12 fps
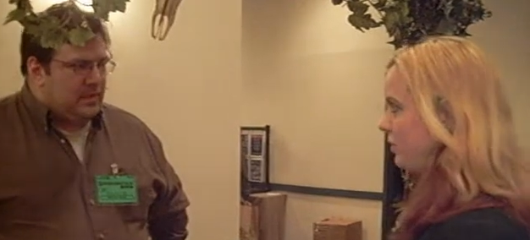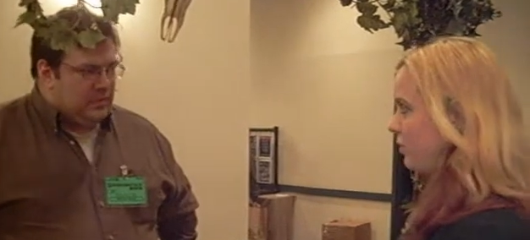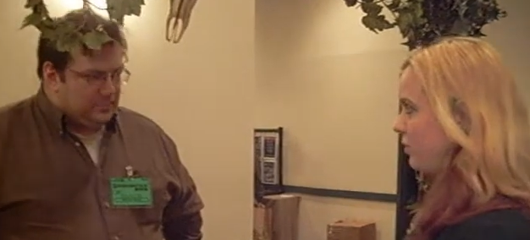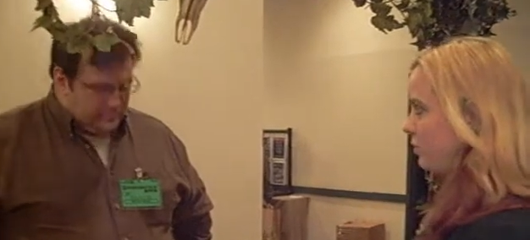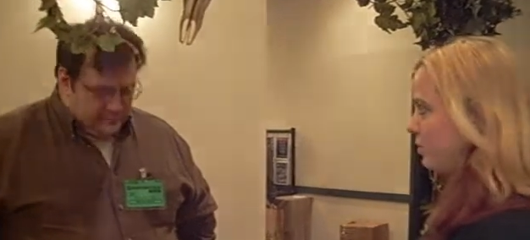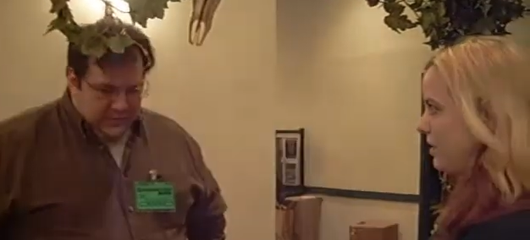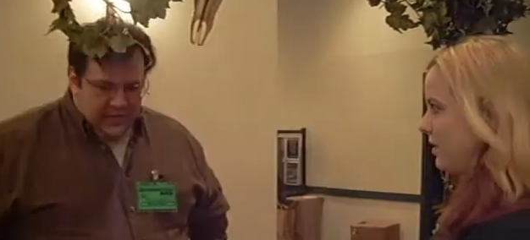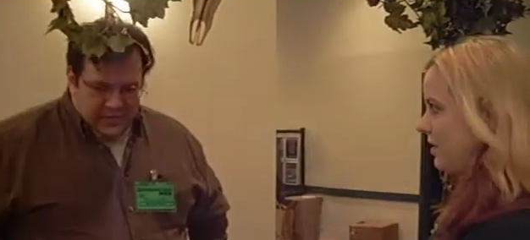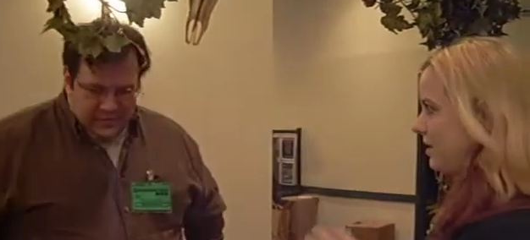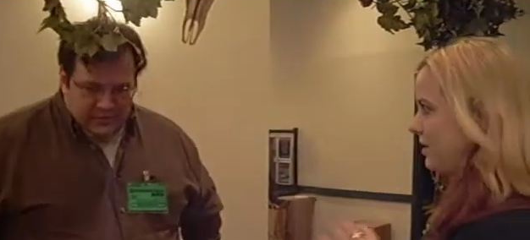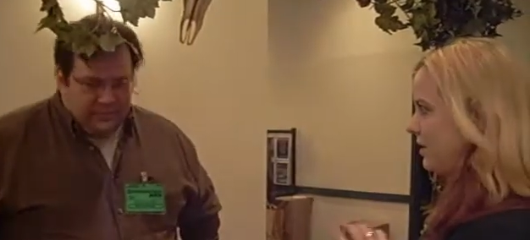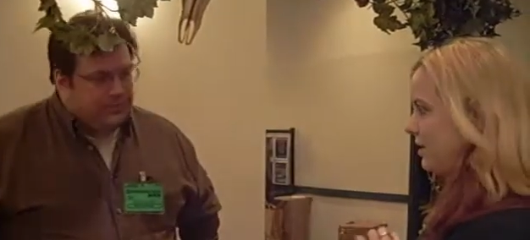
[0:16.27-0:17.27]
Speaker 1: group,
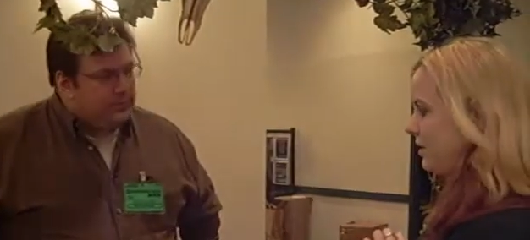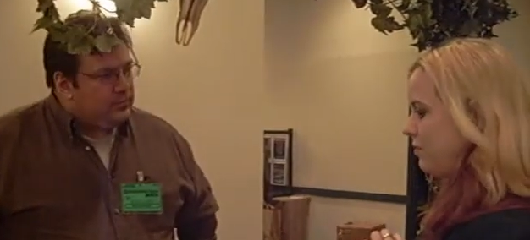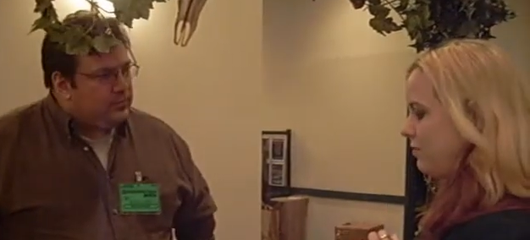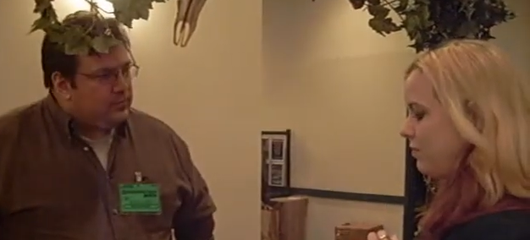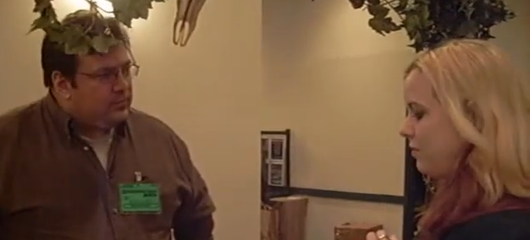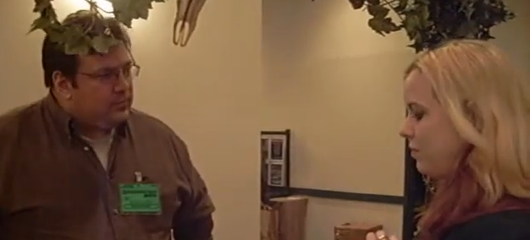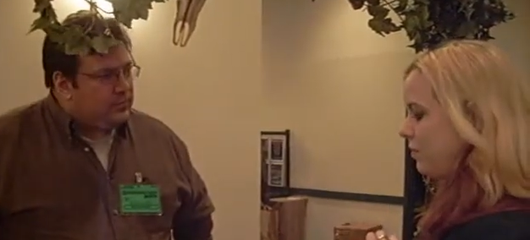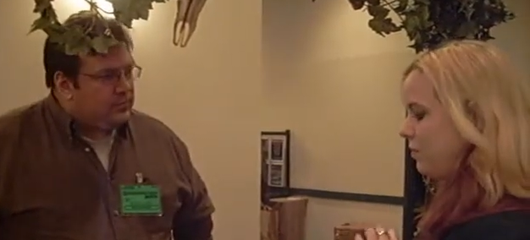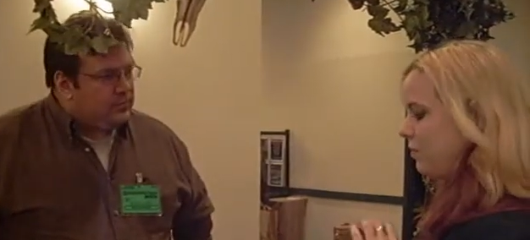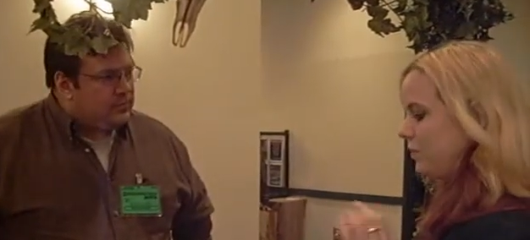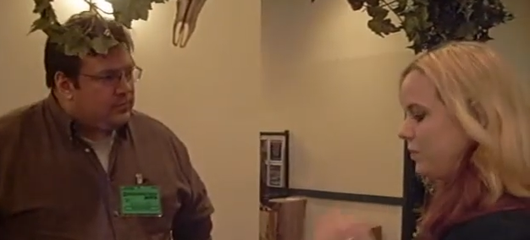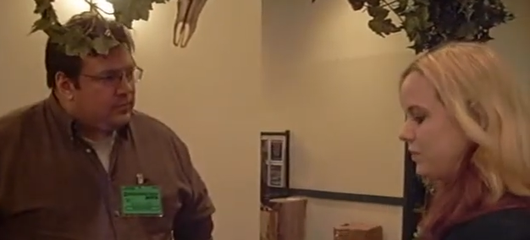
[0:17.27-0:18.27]
and um,
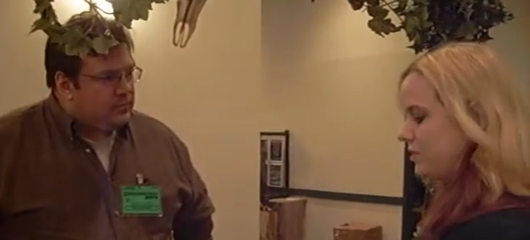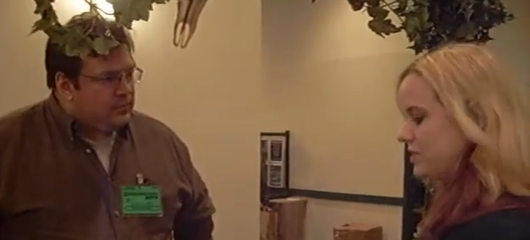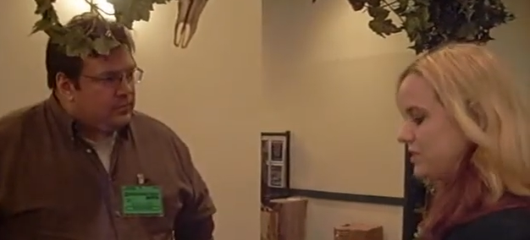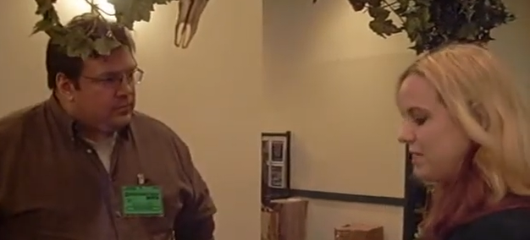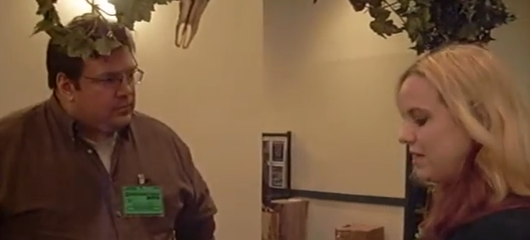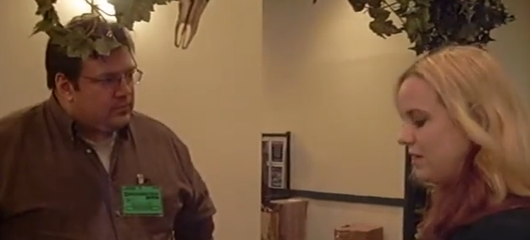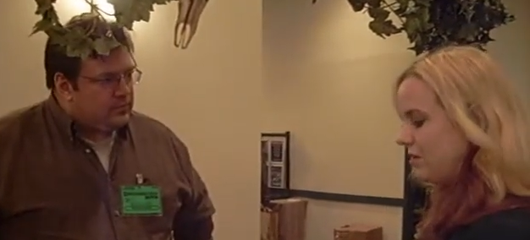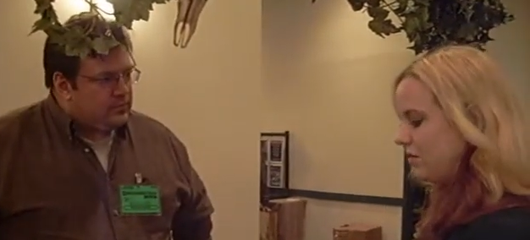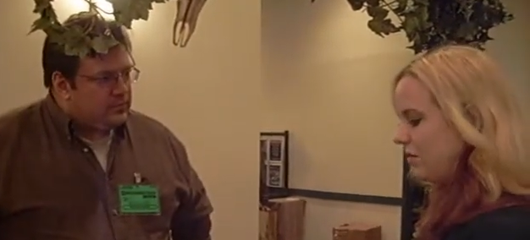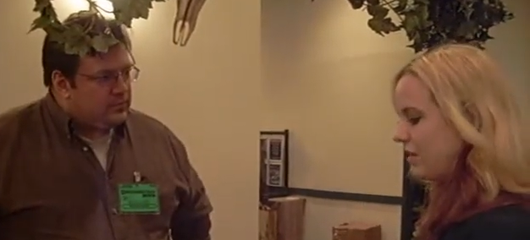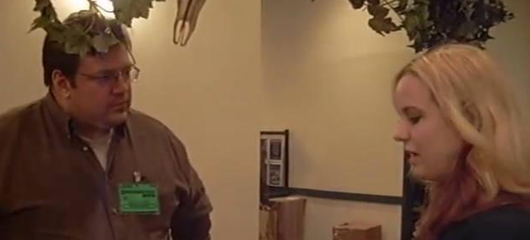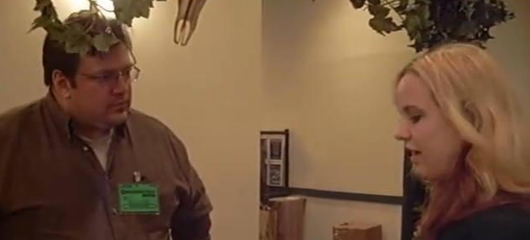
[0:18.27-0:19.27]
we were just taking a
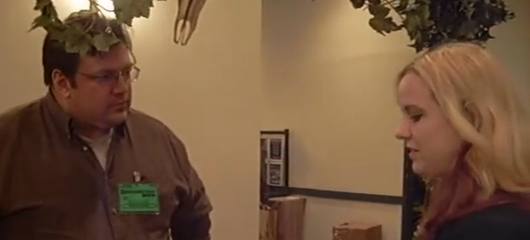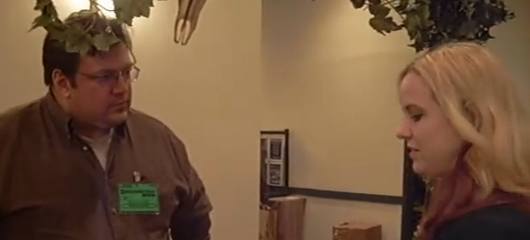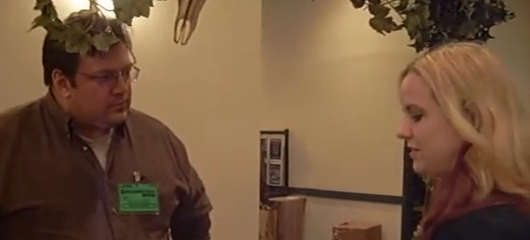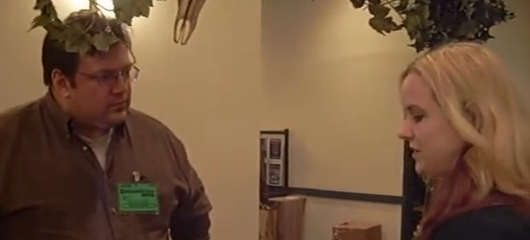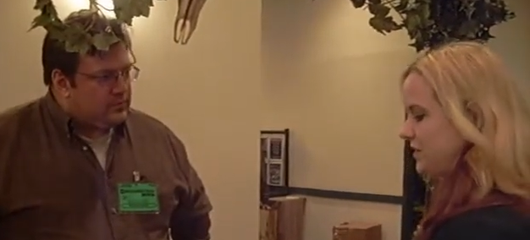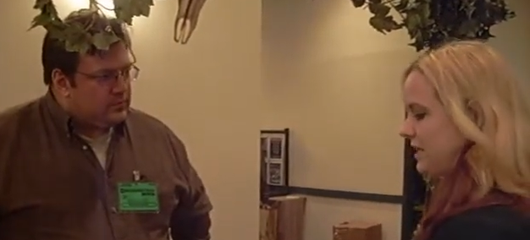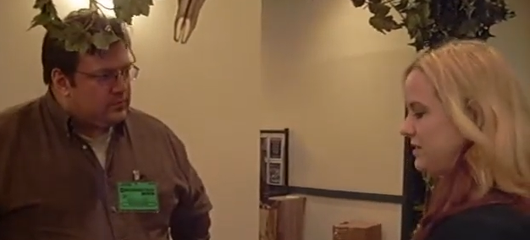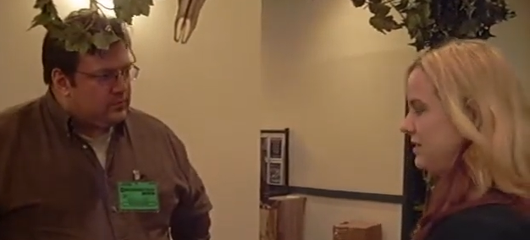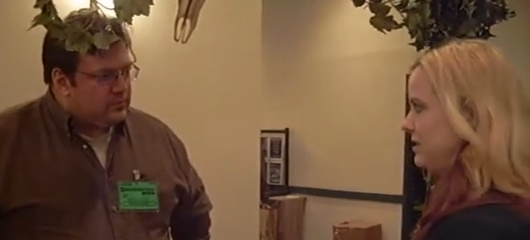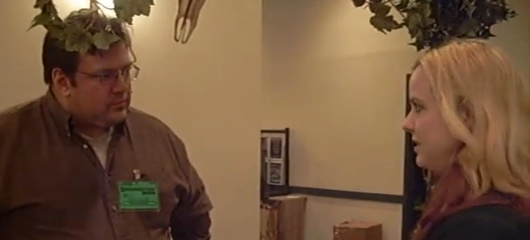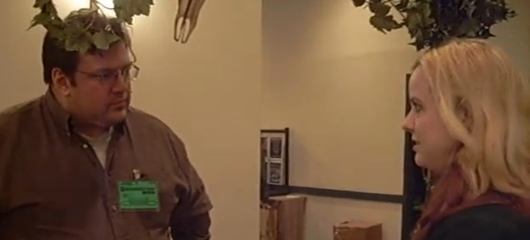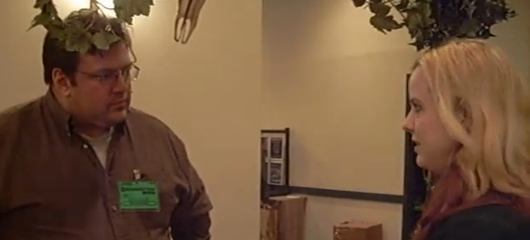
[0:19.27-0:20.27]
look at these
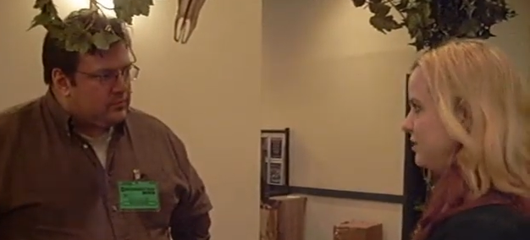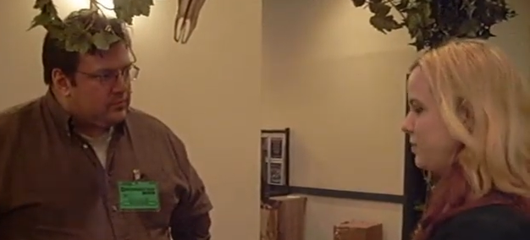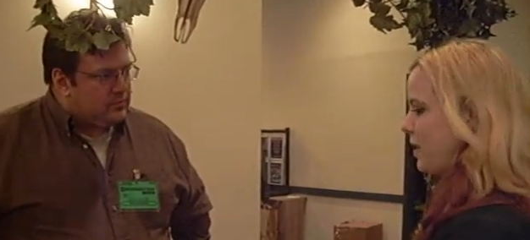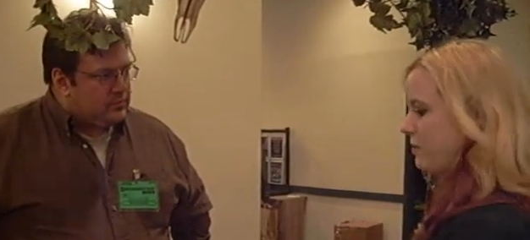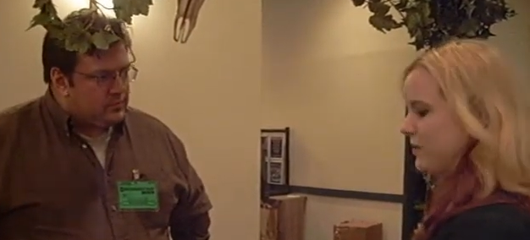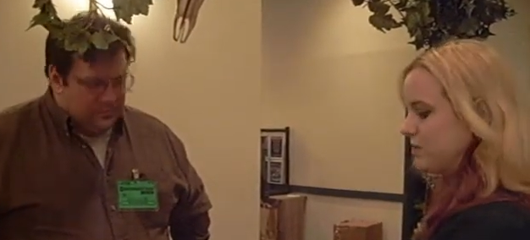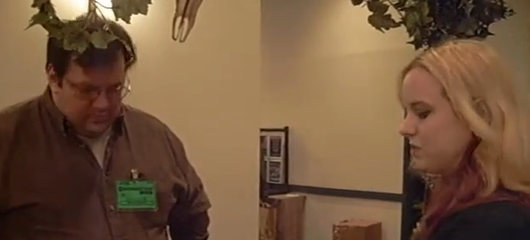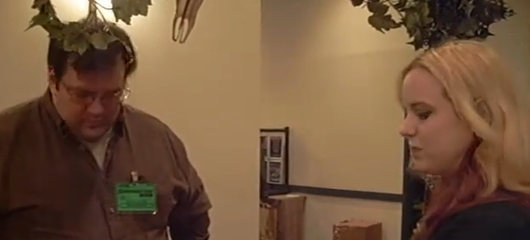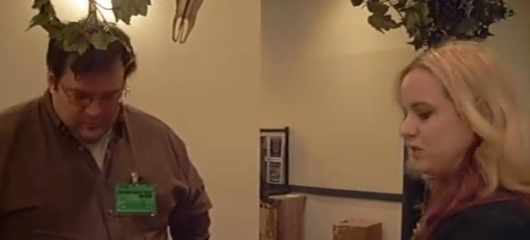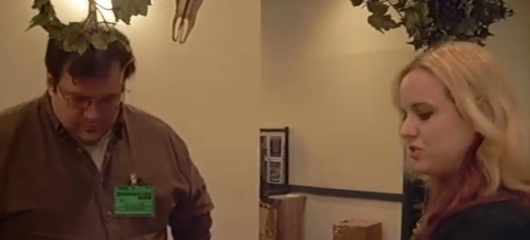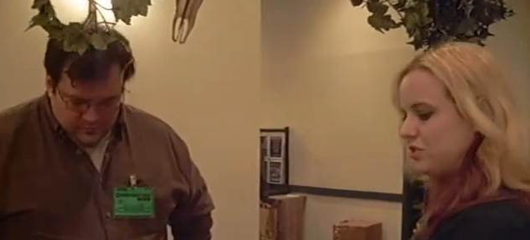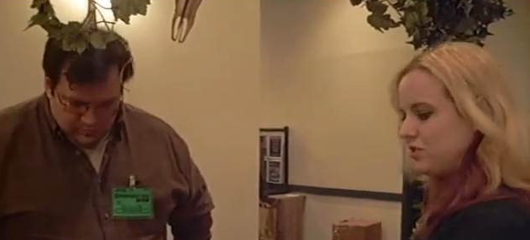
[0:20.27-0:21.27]
fantastic latex weapons. So,
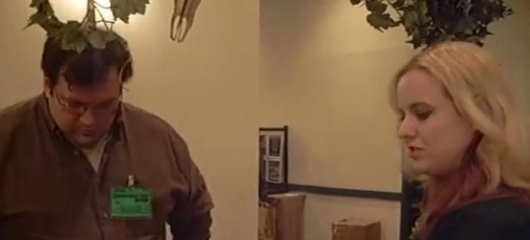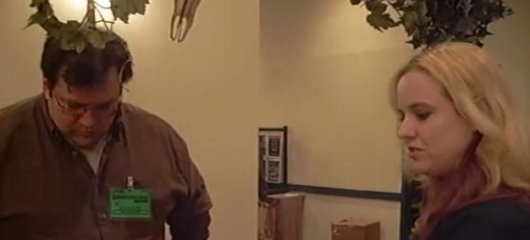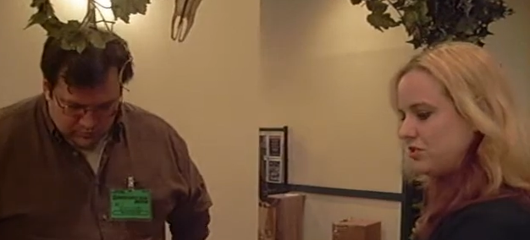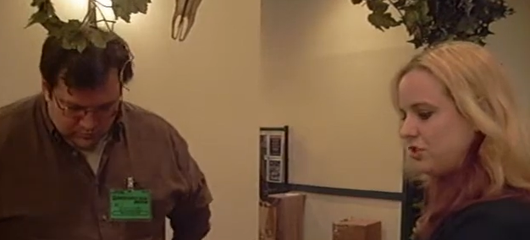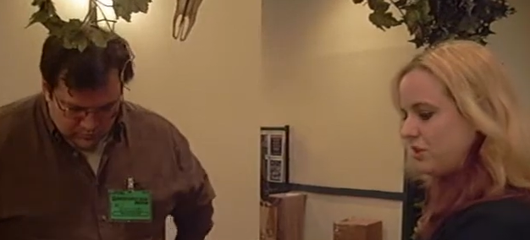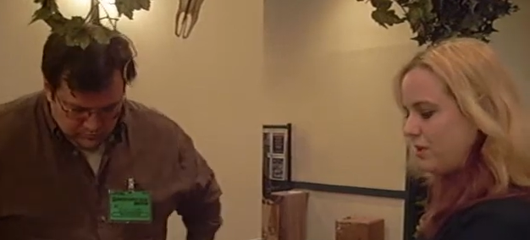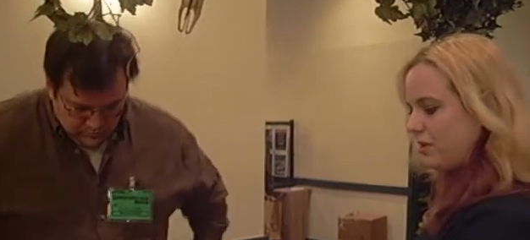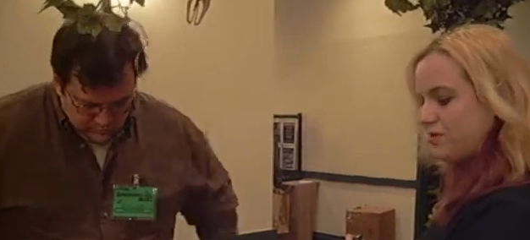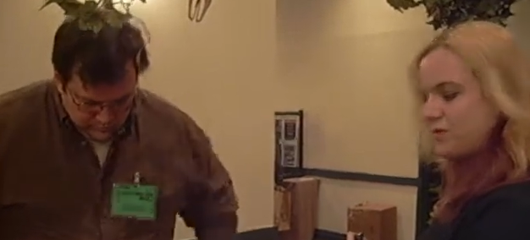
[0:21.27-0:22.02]
why don't you just show us